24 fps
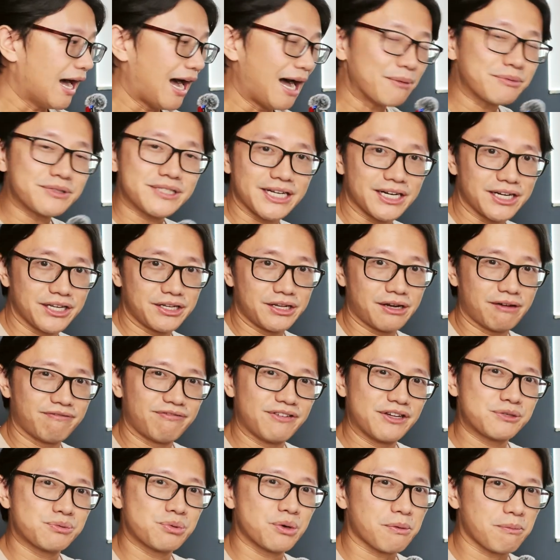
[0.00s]
I'm selling it on
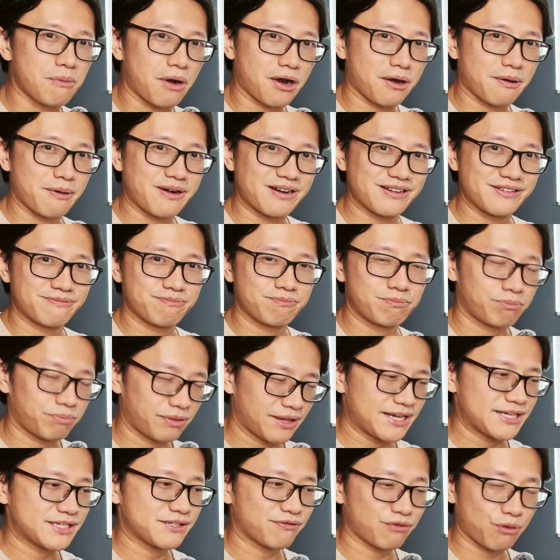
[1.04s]
Facebook
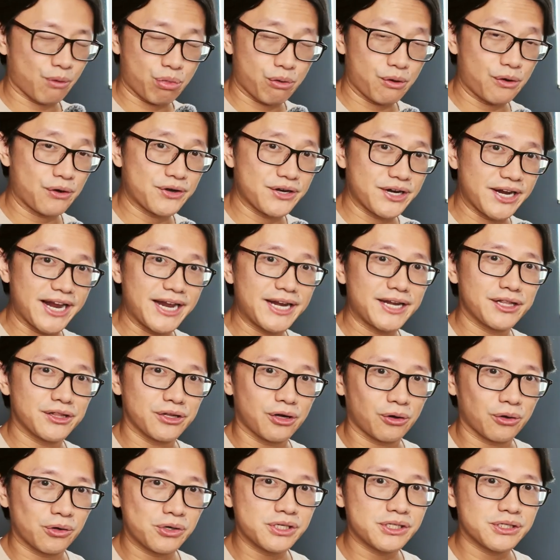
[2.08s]
Marketplace for
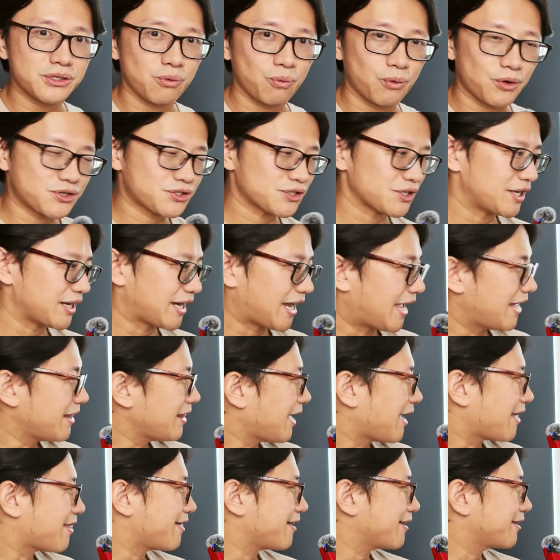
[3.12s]
$380, which again,
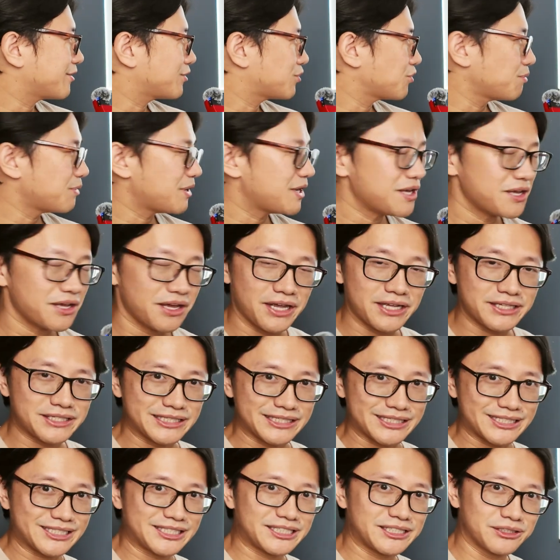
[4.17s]
I think to me, it's
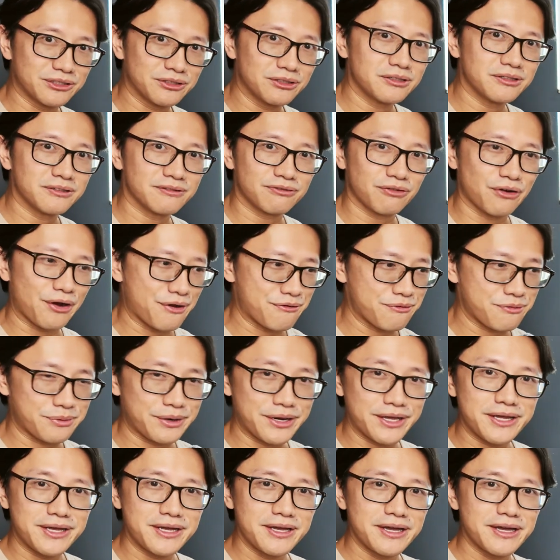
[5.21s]
a steal for
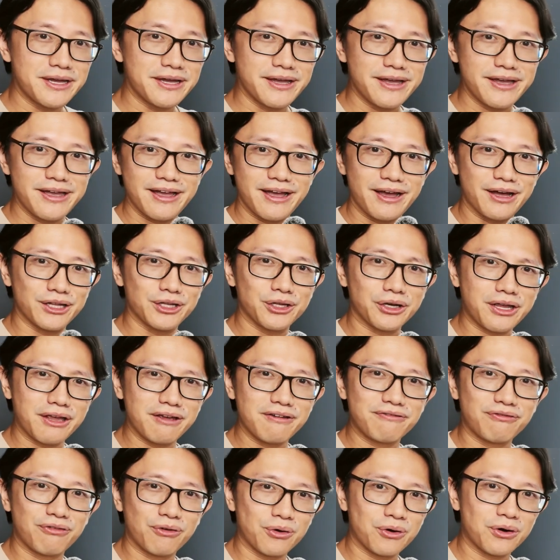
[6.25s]
everybody
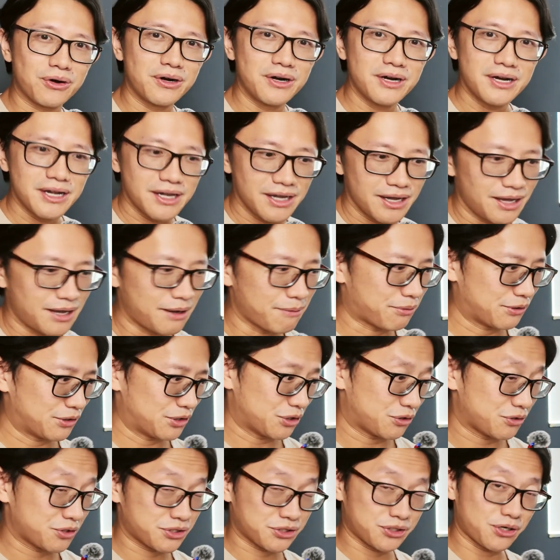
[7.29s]
looking for a
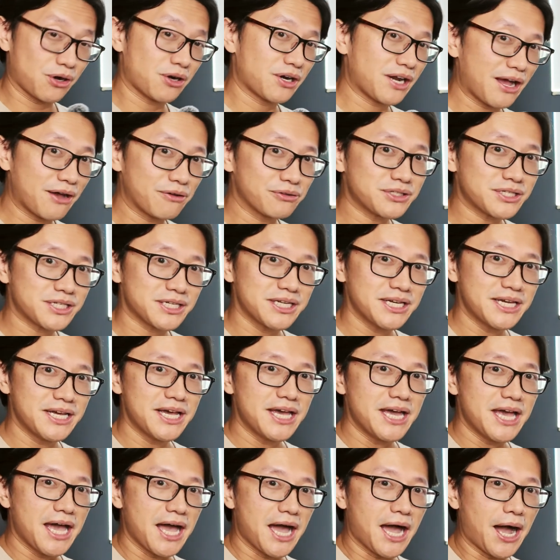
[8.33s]
printer to start out.
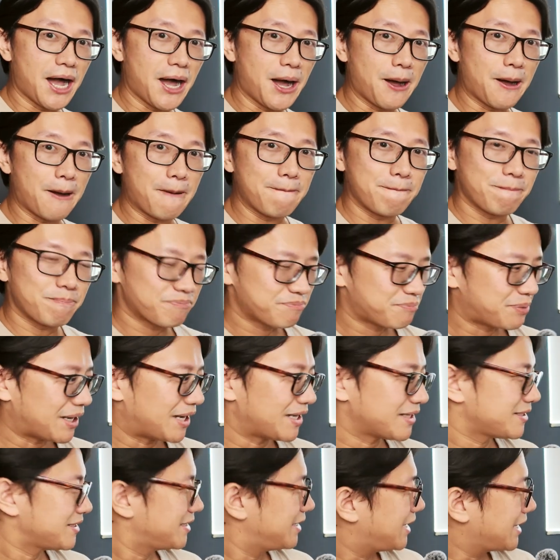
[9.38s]

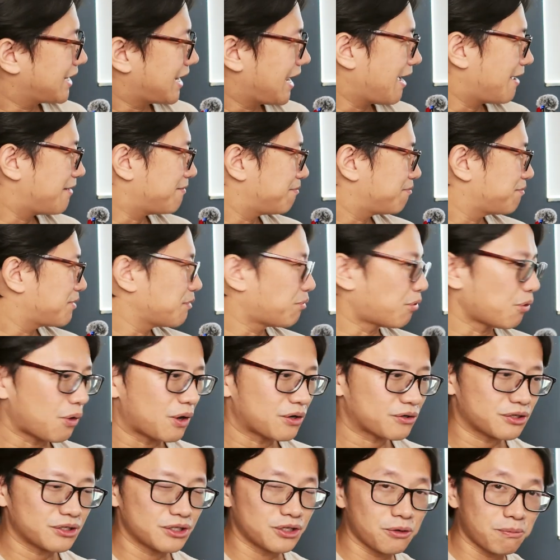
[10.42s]
But again, people
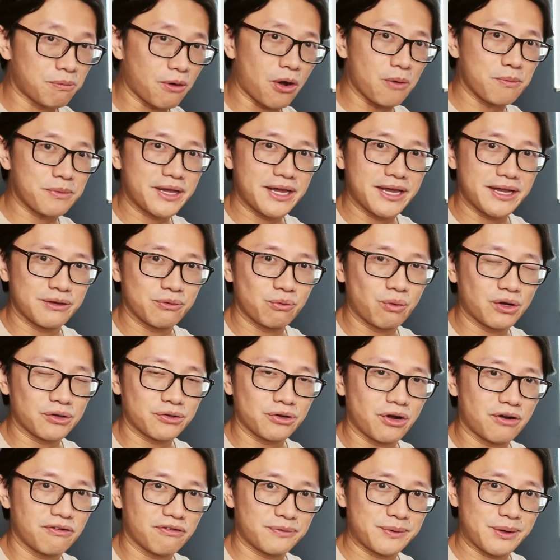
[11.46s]
want to lowball me and want
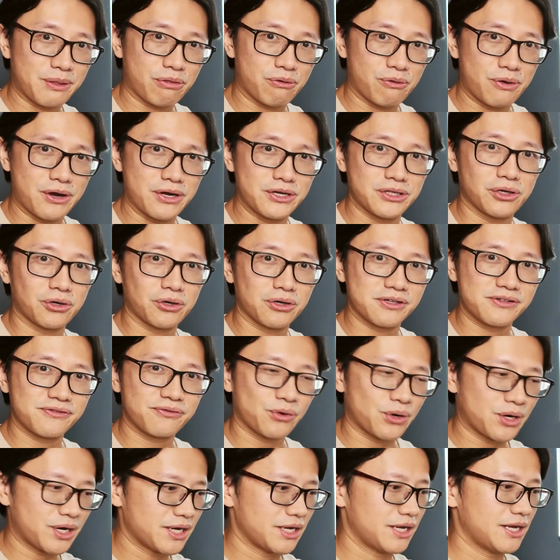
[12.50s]
to offer me $300
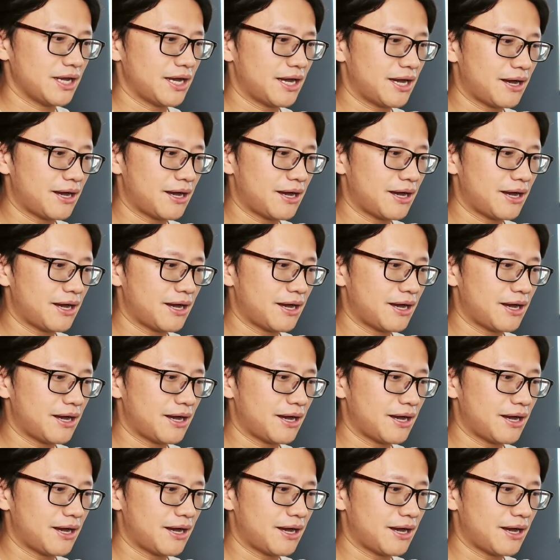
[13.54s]
for it.